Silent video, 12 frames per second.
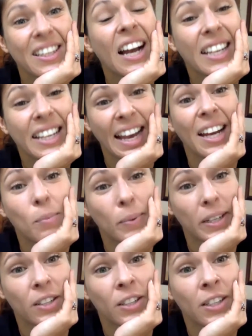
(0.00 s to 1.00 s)
A
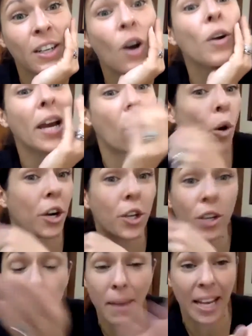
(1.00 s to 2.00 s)
caterpillar. Okay, or
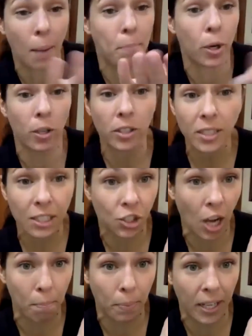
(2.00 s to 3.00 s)
you can make a person
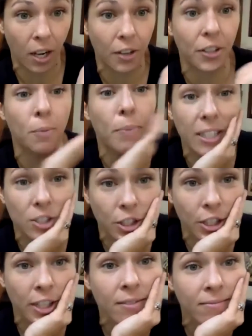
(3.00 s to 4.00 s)
jumping on your
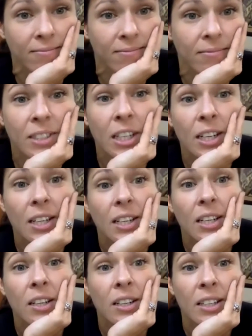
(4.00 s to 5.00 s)
picture.
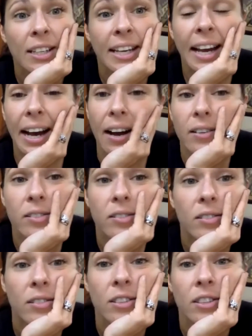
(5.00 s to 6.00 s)
Yeah.
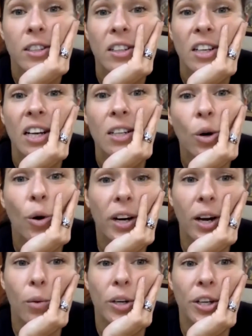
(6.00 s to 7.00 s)

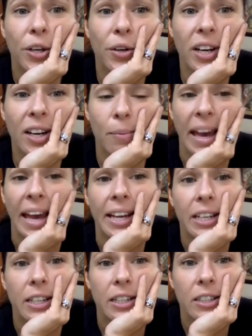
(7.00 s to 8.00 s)
Cora, what are you going to make?